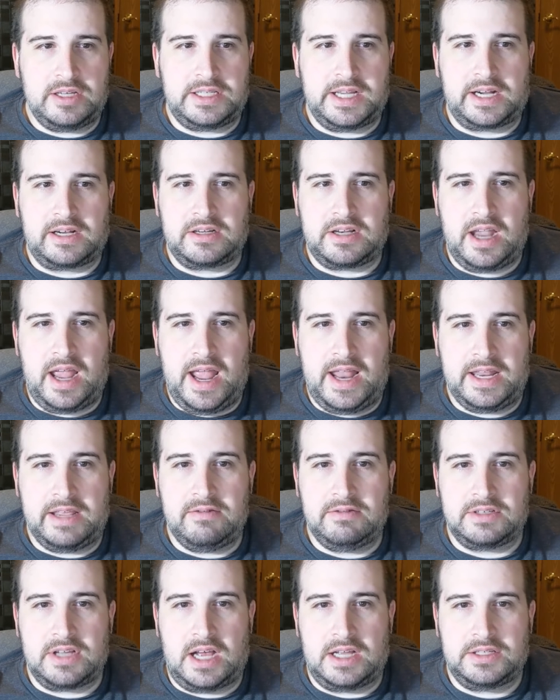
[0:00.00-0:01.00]
Secretary, and he
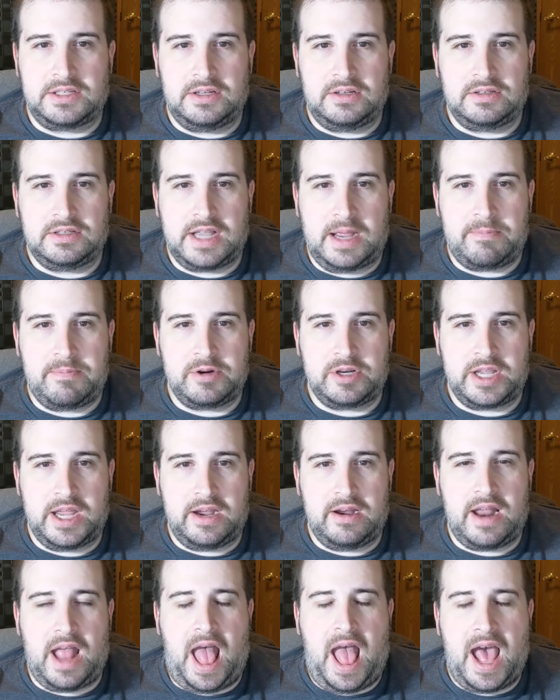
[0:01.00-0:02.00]
was also
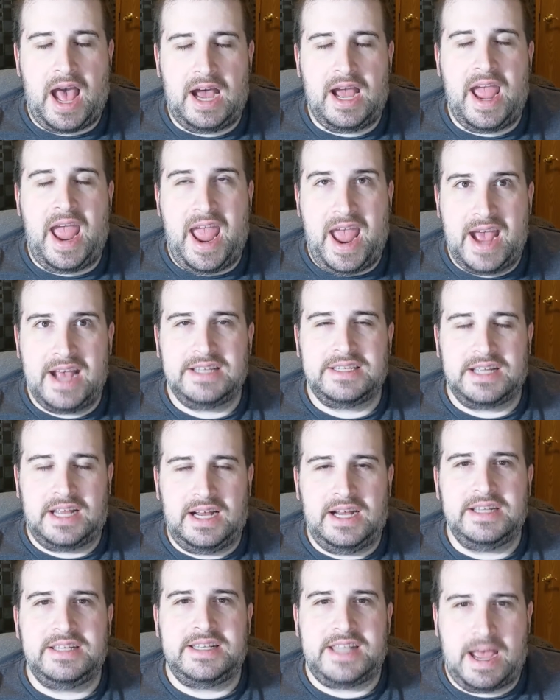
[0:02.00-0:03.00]
as
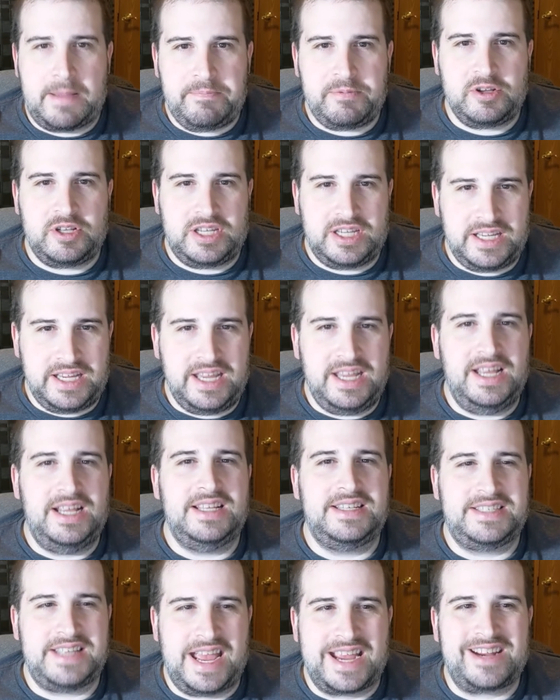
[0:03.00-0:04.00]
a Deputy
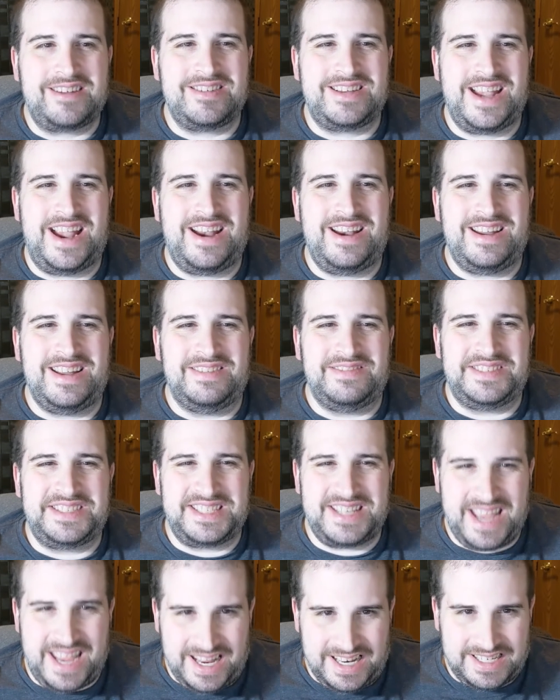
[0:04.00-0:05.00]
Secretary of
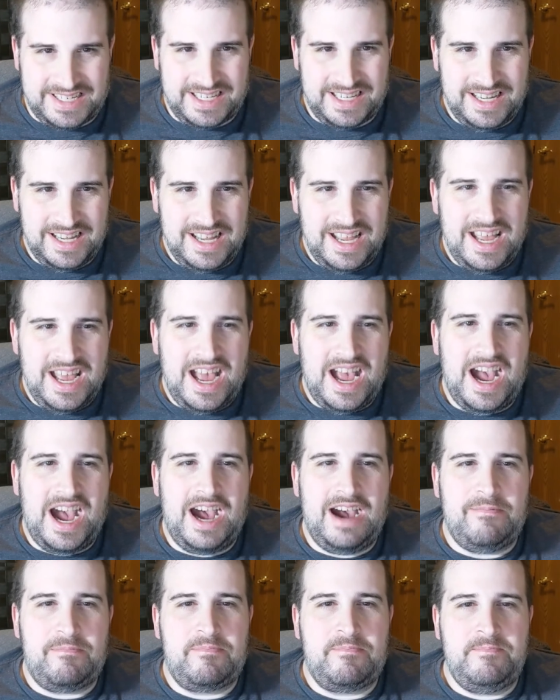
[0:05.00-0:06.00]
State.
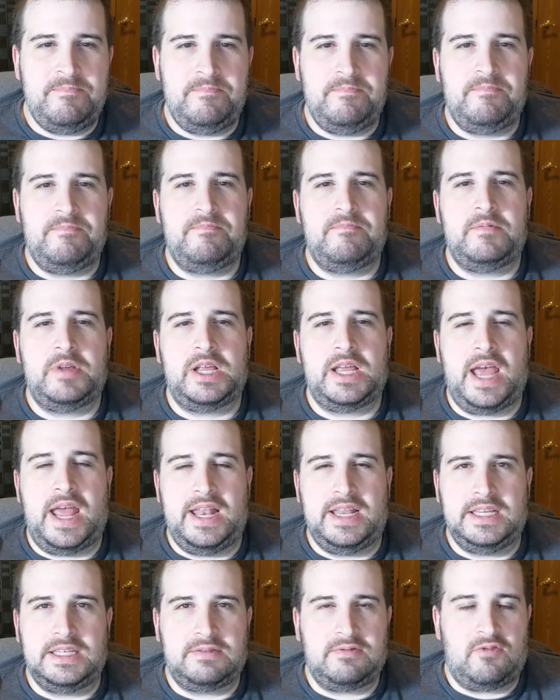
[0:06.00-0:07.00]
And
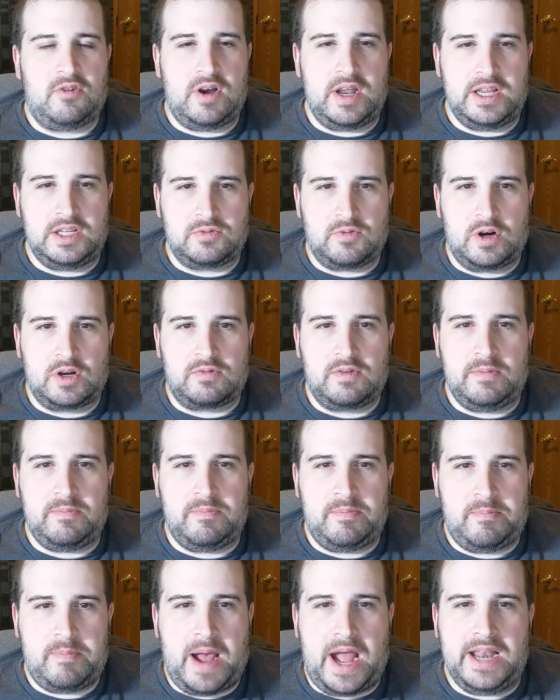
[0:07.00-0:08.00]
he's worked with
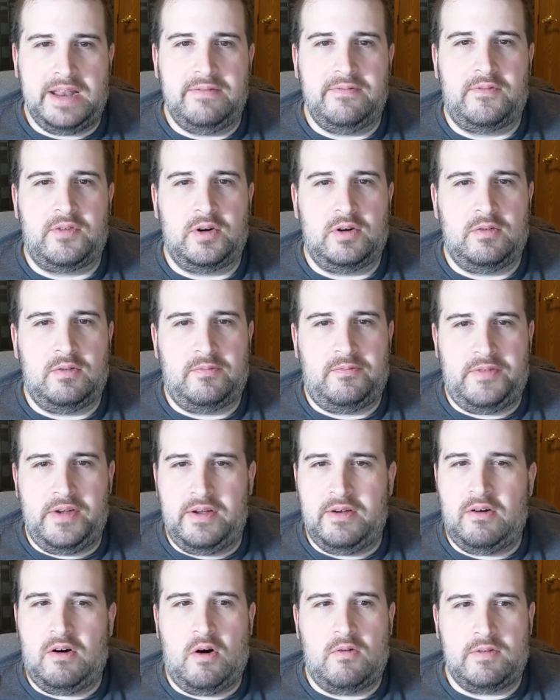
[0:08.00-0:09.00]
Biden for
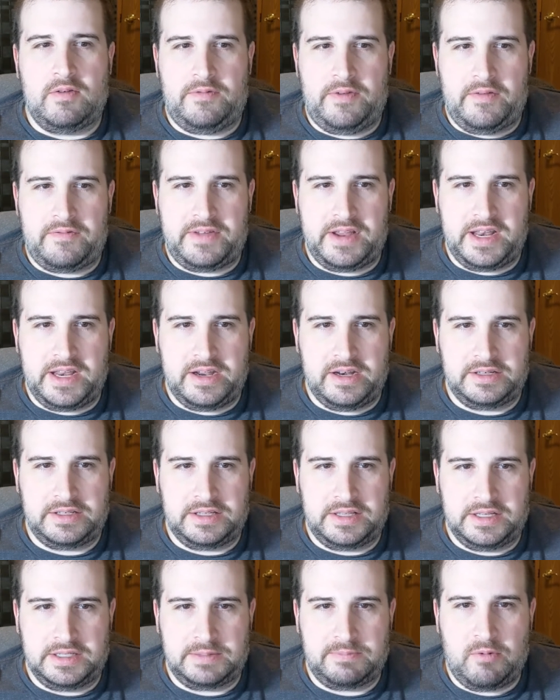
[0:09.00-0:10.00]
over 15 years
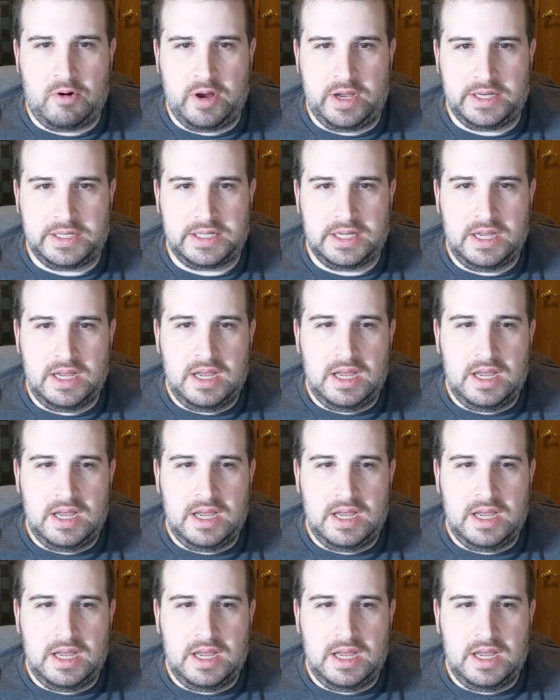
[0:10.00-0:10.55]
at this point.